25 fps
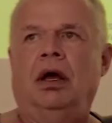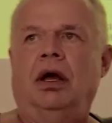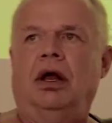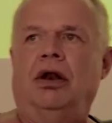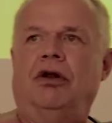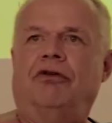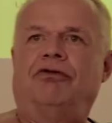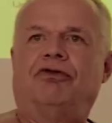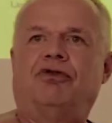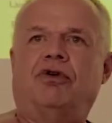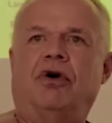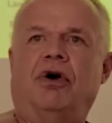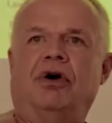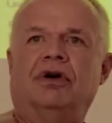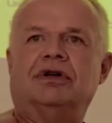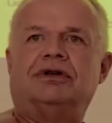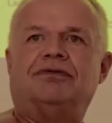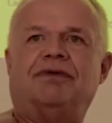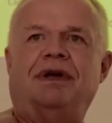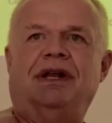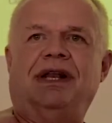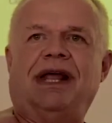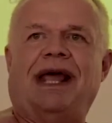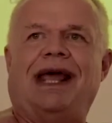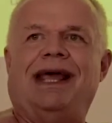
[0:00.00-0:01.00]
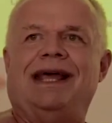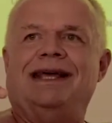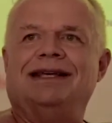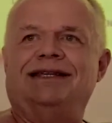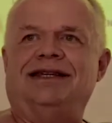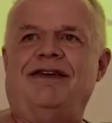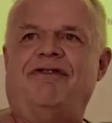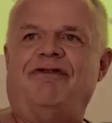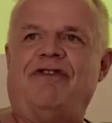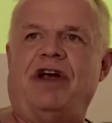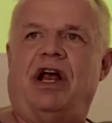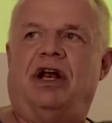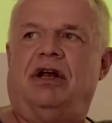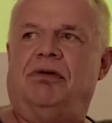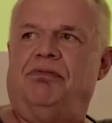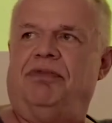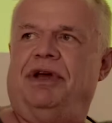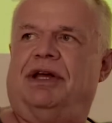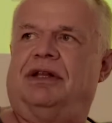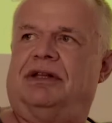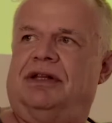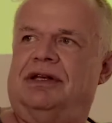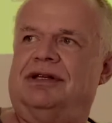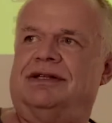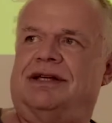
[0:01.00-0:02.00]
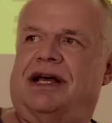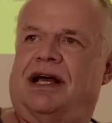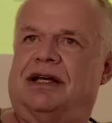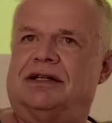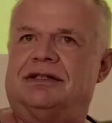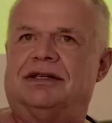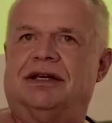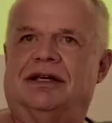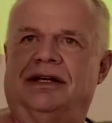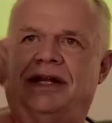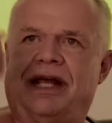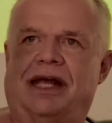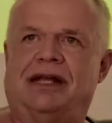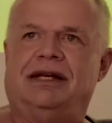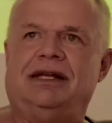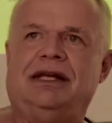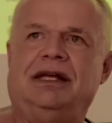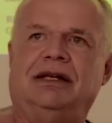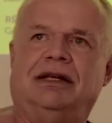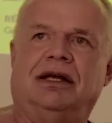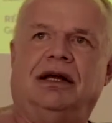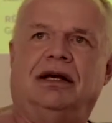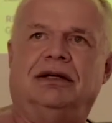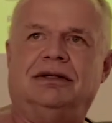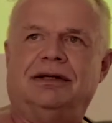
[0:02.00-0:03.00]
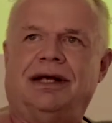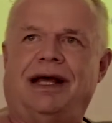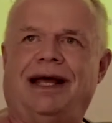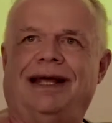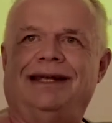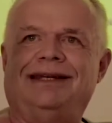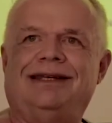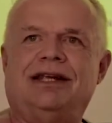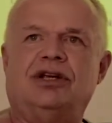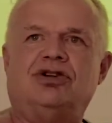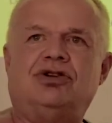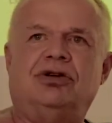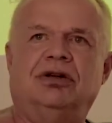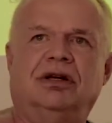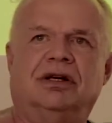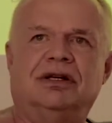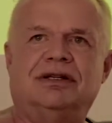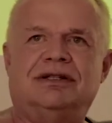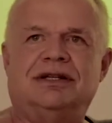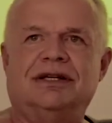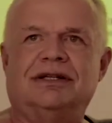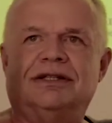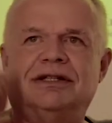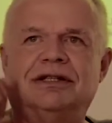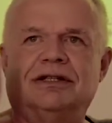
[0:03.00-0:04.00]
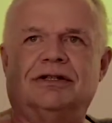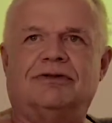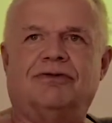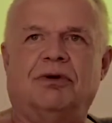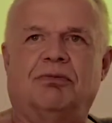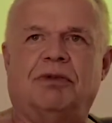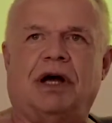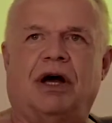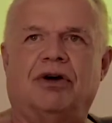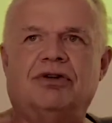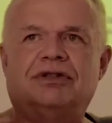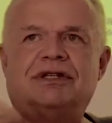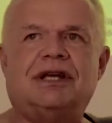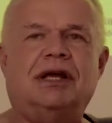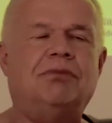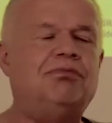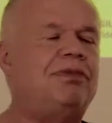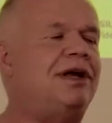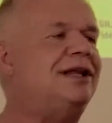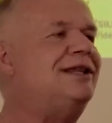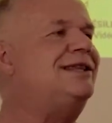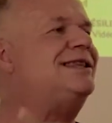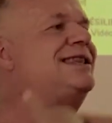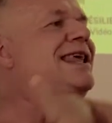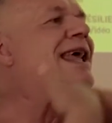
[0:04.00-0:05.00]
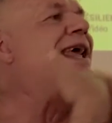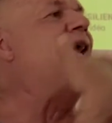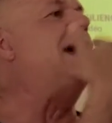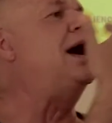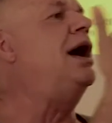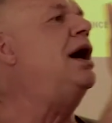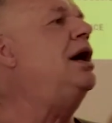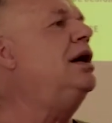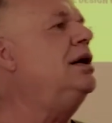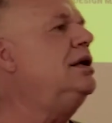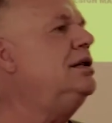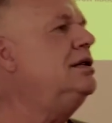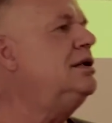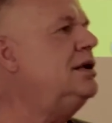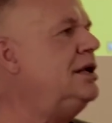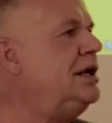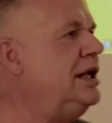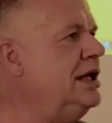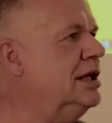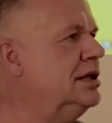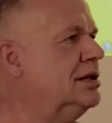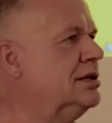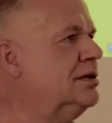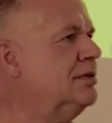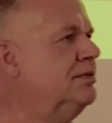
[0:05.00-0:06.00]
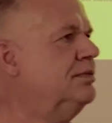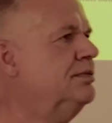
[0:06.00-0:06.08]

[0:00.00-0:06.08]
And of course, when there is a very big disaster, they need additional assistance from outside, but they are in the lead.